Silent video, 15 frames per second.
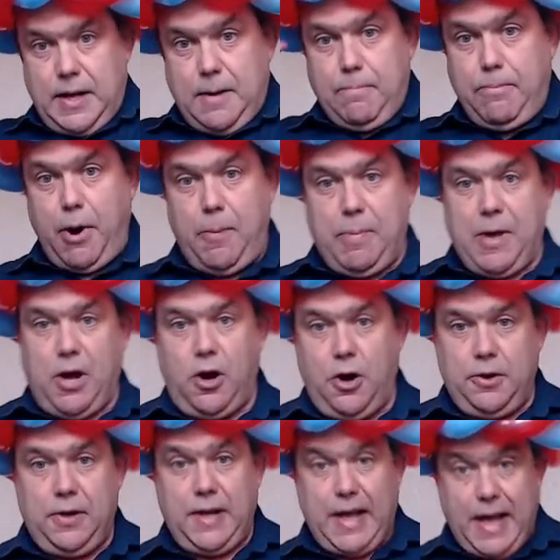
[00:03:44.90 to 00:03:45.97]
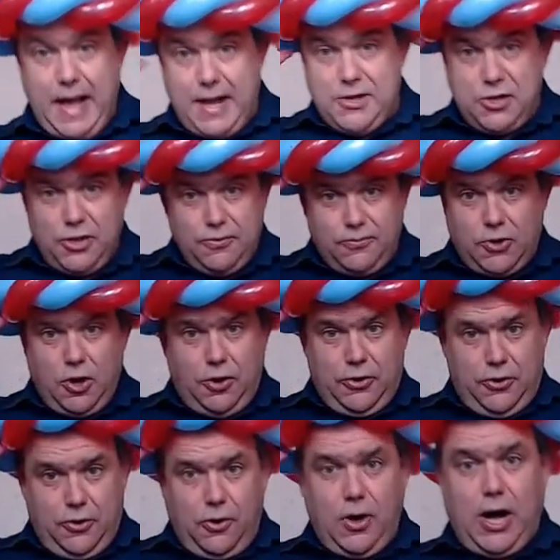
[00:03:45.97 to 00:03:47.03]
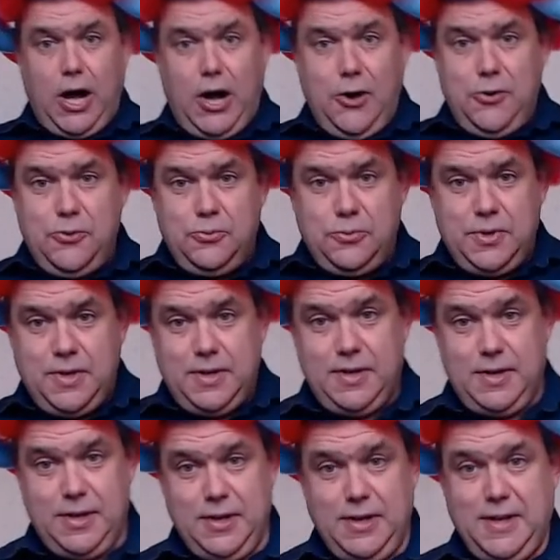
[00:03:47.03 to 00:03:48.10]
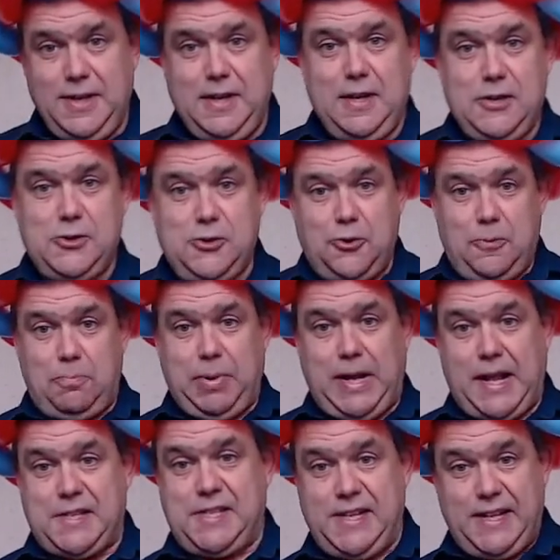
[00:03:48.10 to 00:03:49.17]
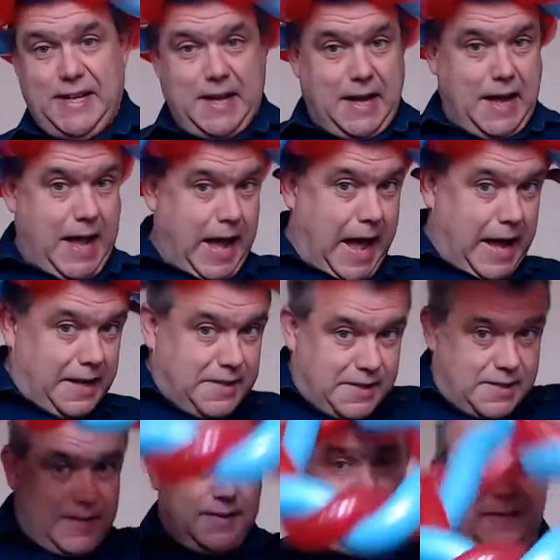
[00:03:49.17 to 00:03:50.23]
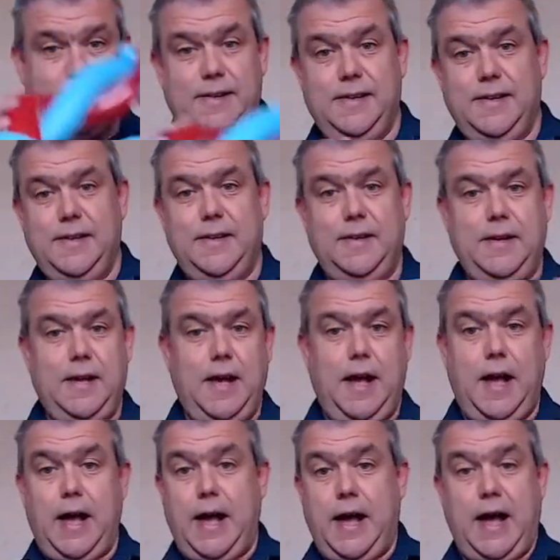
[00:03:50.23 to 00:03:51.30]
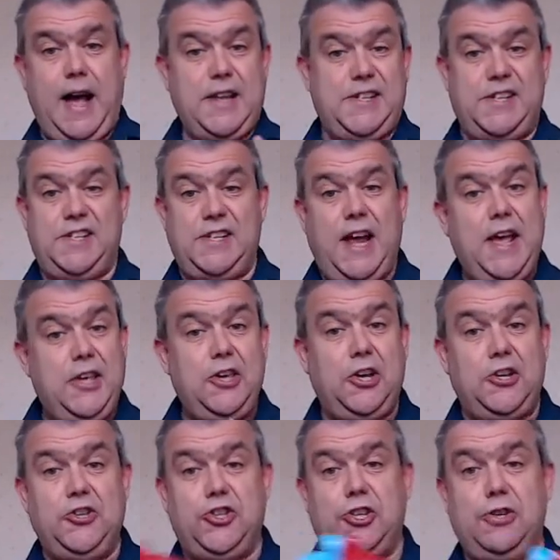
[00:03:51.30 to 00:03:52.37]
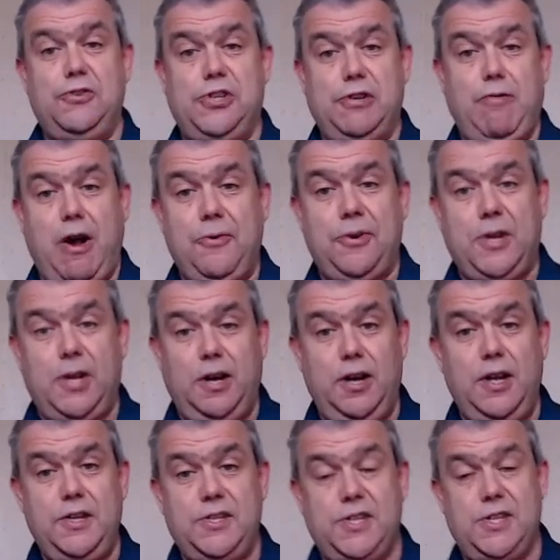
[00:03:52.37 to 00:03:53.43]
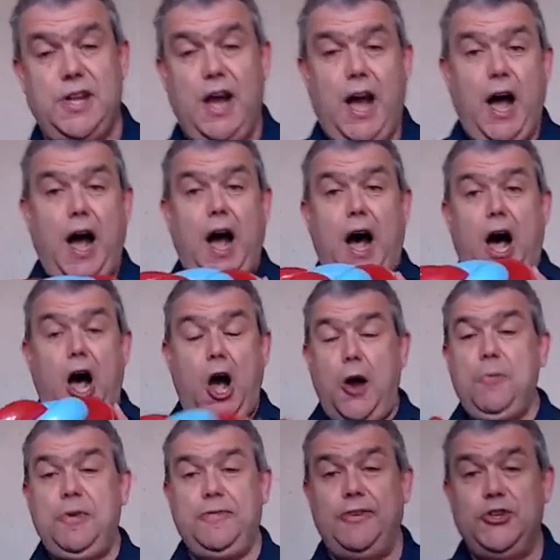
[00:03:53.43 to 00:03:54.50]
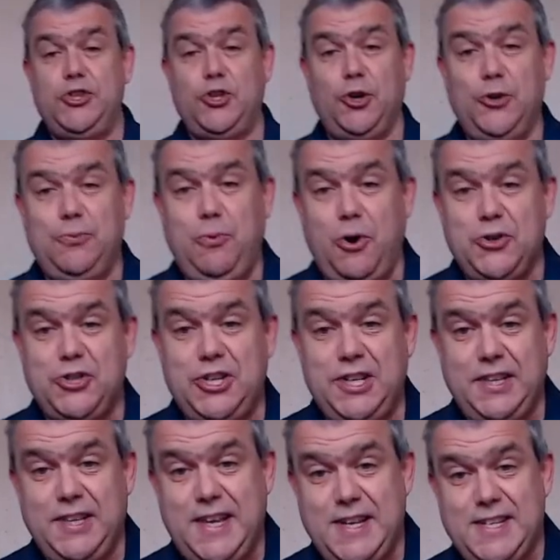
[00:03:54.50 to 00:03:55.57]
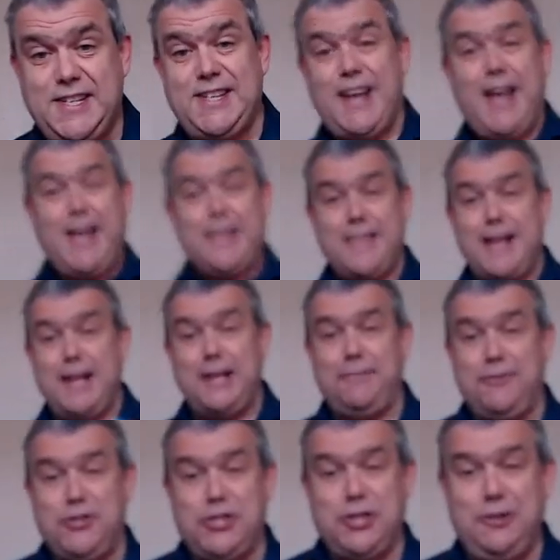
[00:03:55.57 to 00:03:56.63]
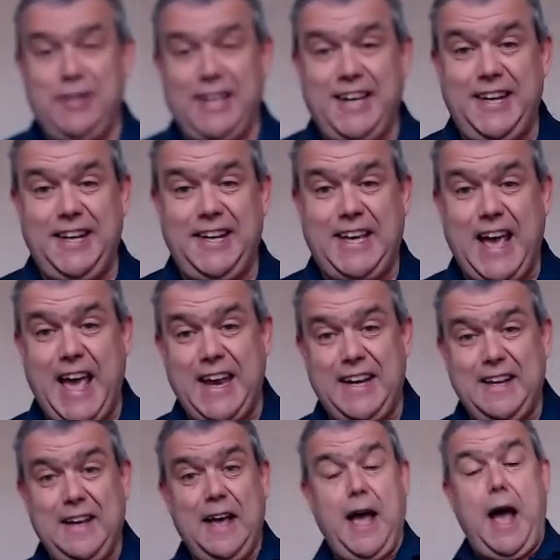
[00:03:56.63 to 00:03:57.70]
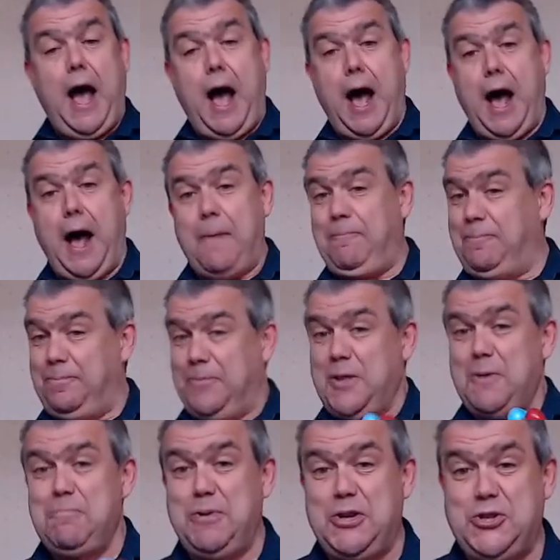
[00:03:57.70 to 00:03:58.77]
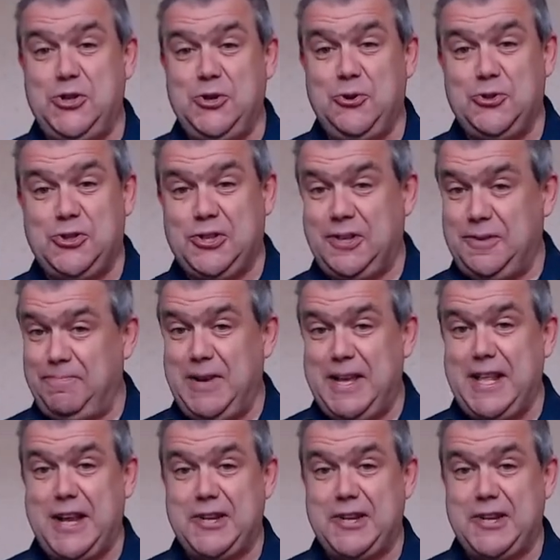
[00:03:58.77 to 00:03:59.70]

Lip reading: Pop it on and you've got your own sort of plaited hat. As I say, you can choose your own colours. I hope you've enjoyed watching this. Thank you for tuning in again. Be sure to hit that